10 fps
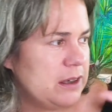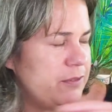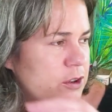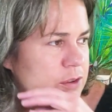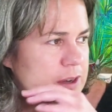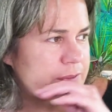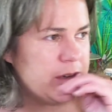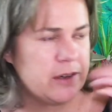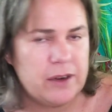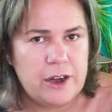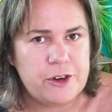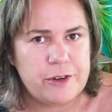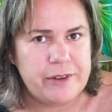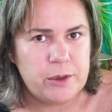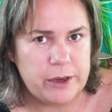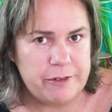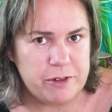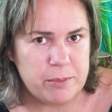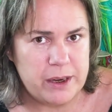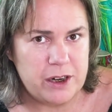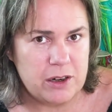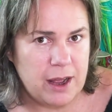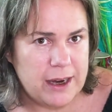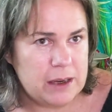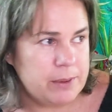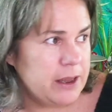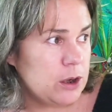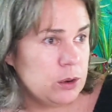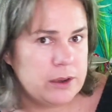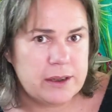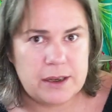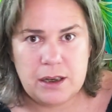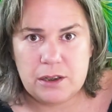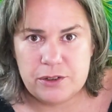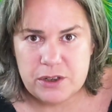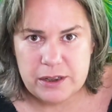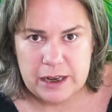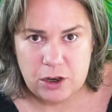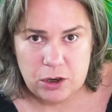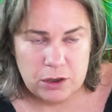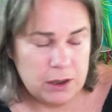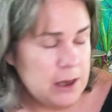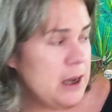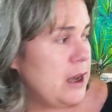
If you're 100 feet away from me, you're not going to be like, oh, look at the colors on that girl.